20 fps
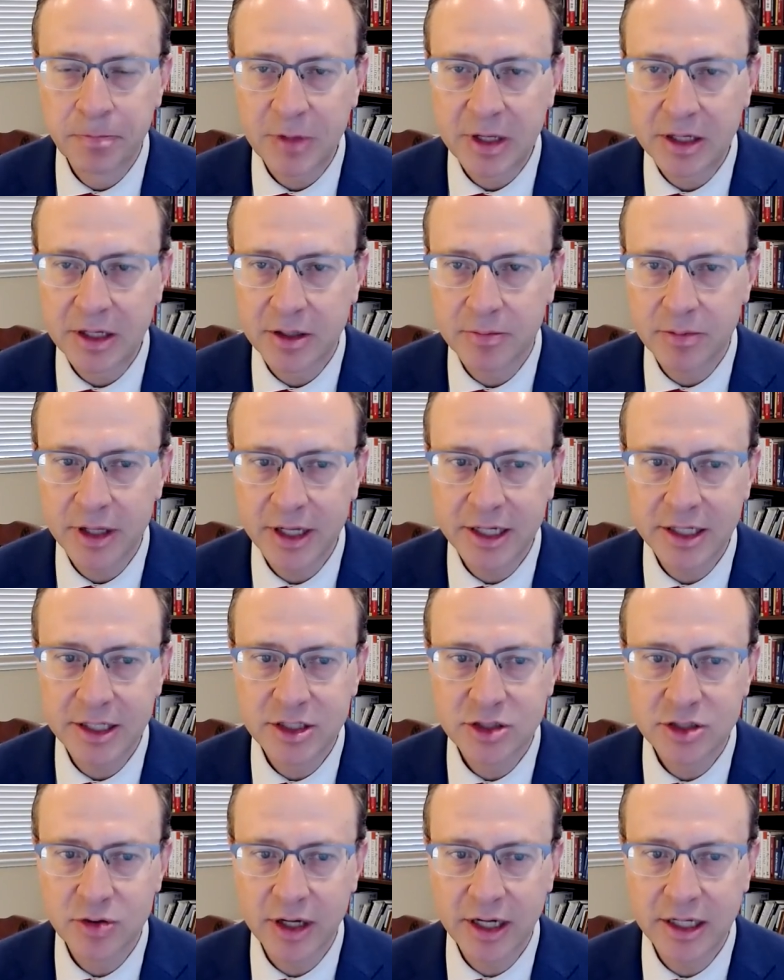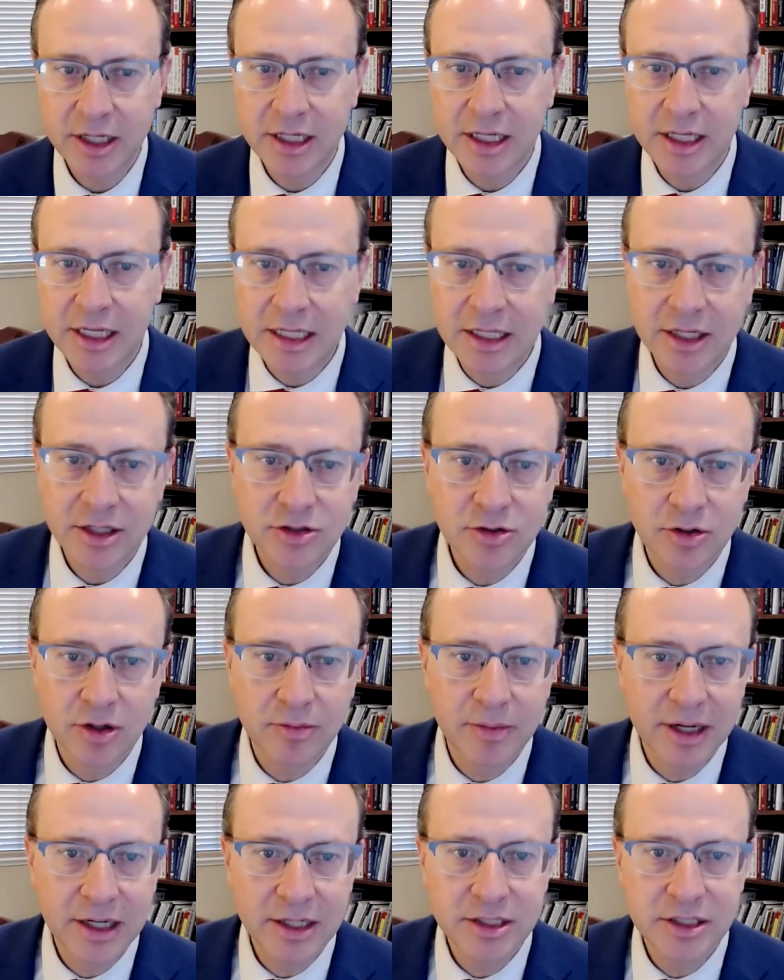He completed his training in
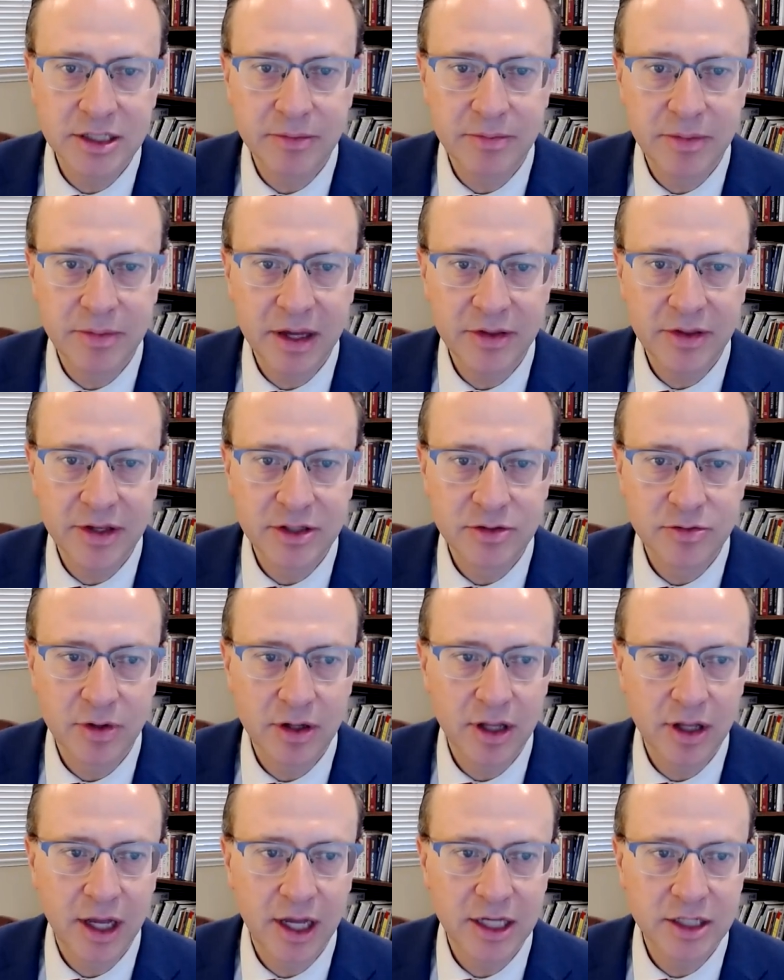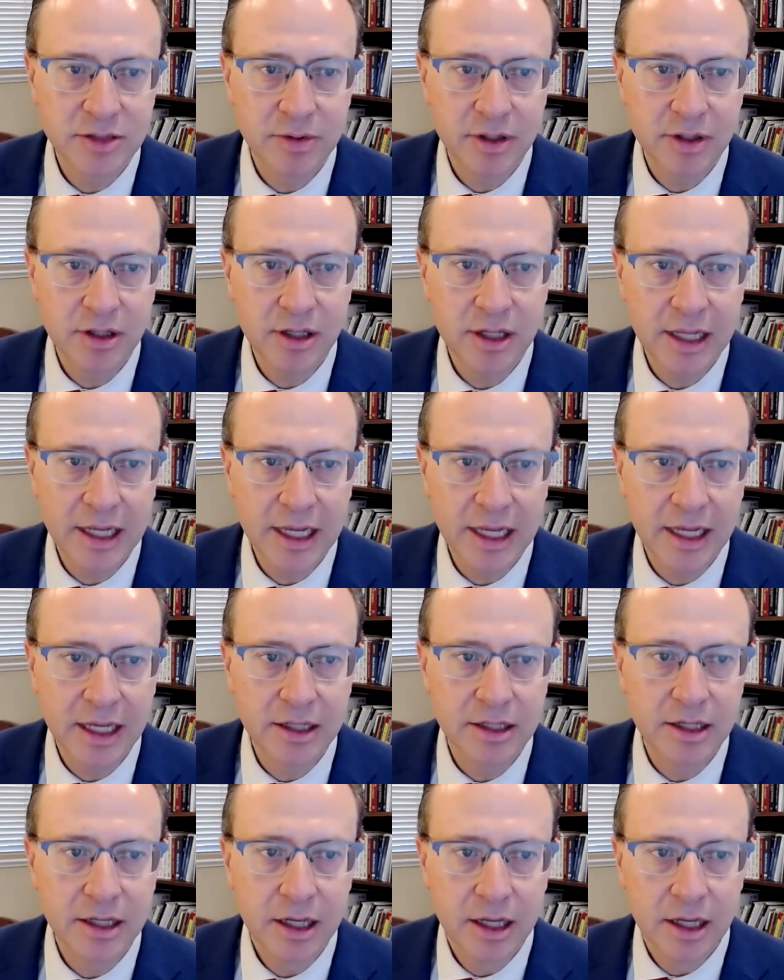internal medicine at Beth Israel Hospital
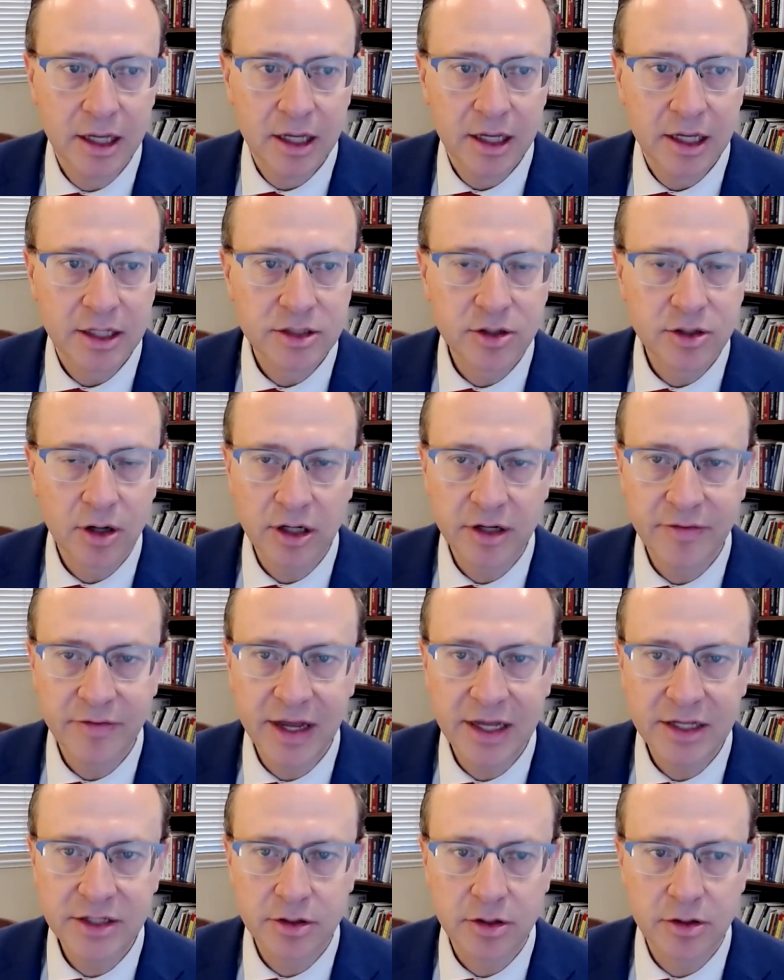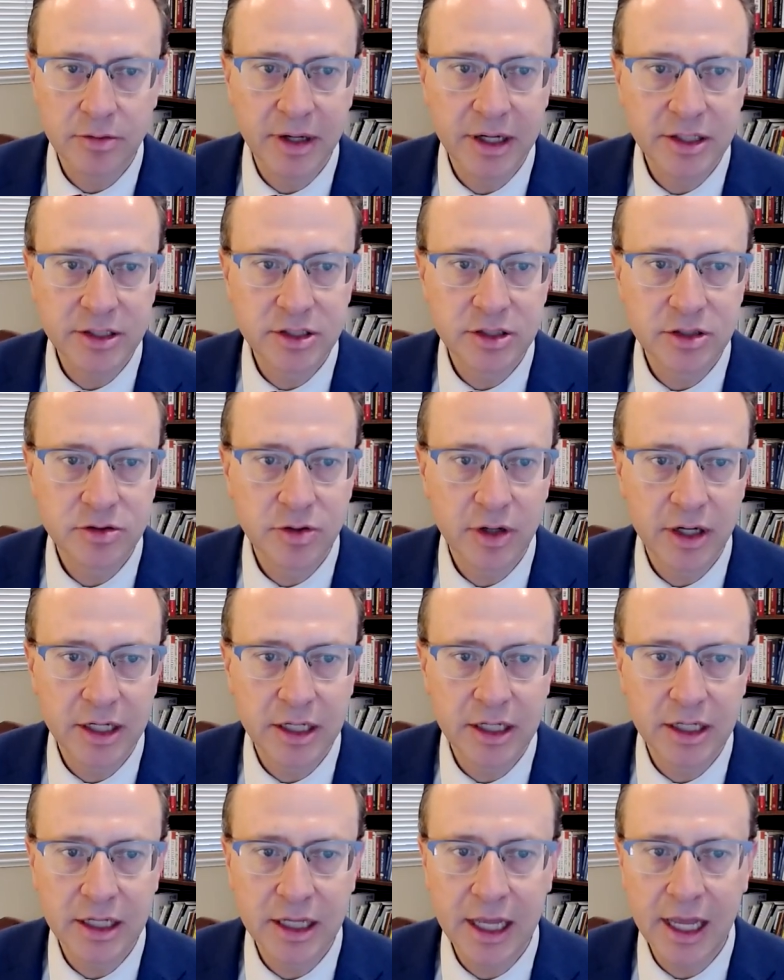and his cardiovascular medicine
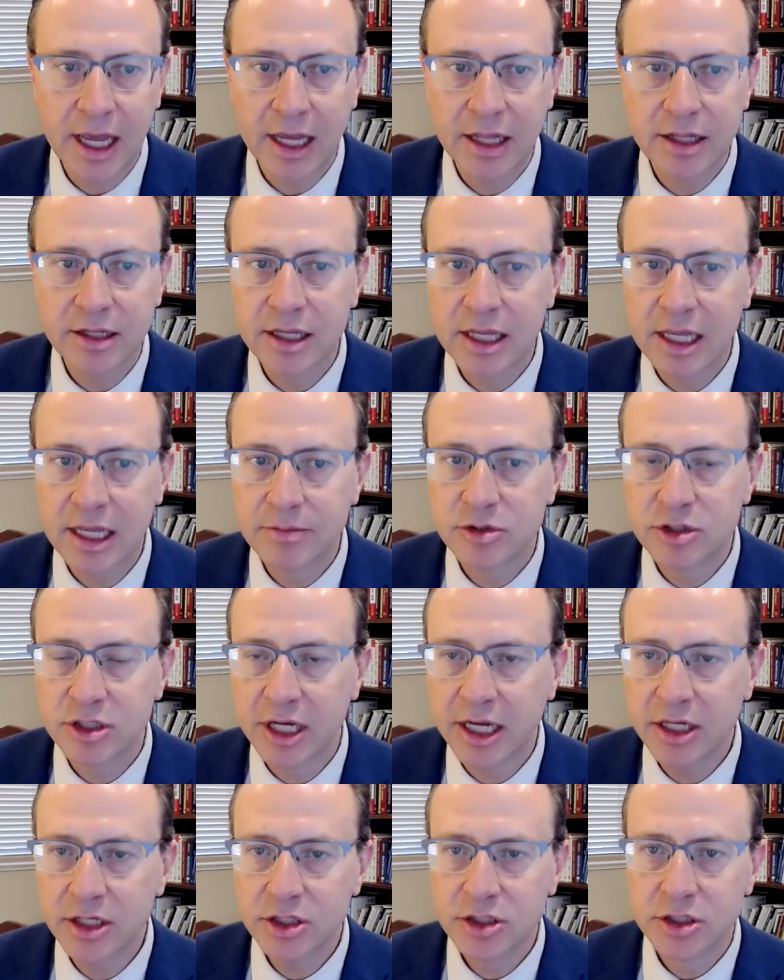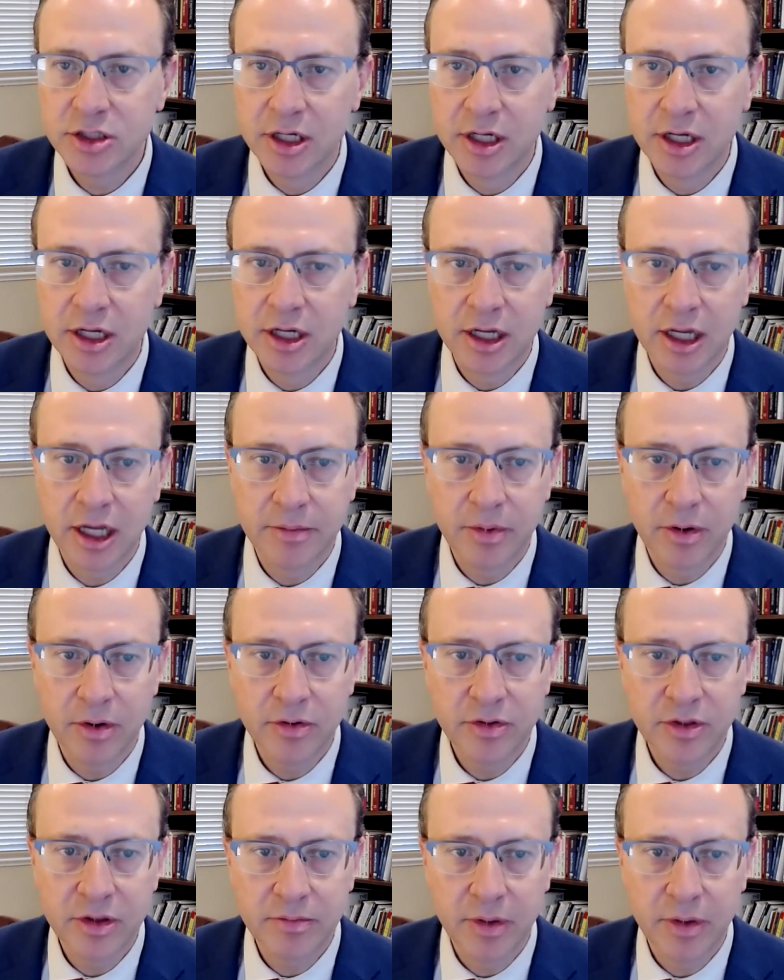training at MGH, uh,
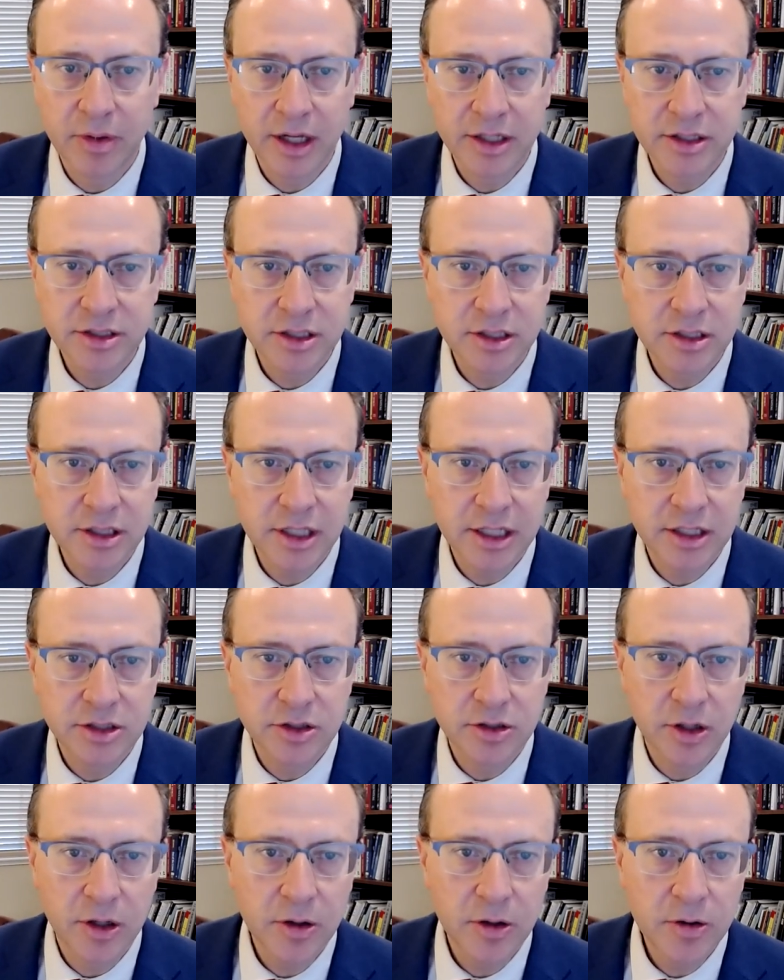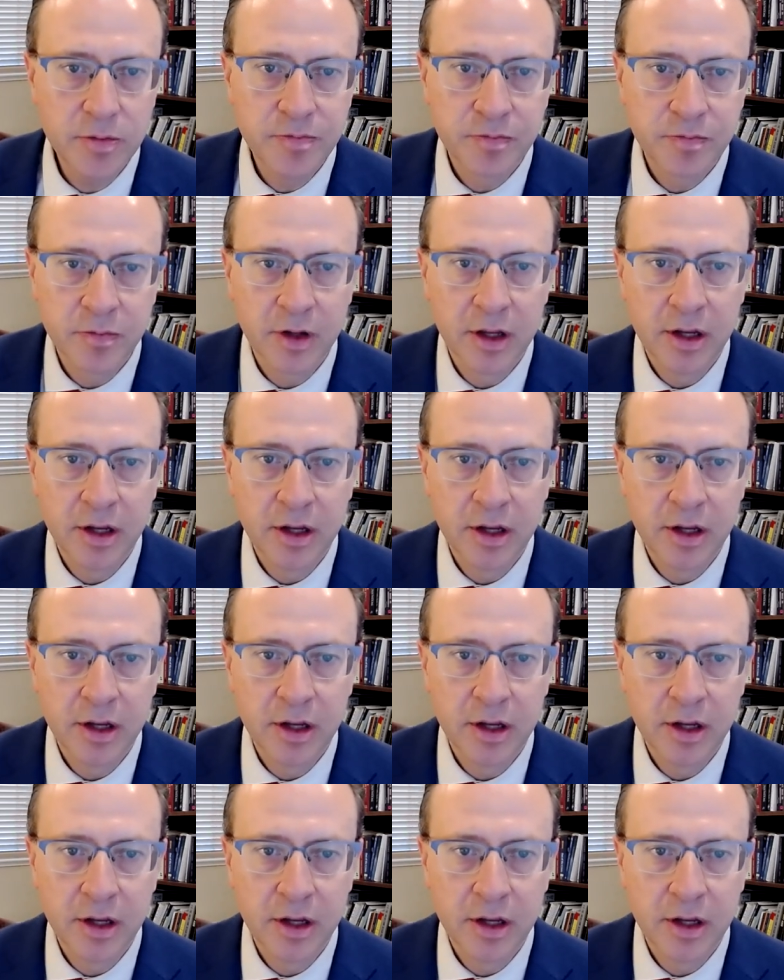both in Boston, as you know.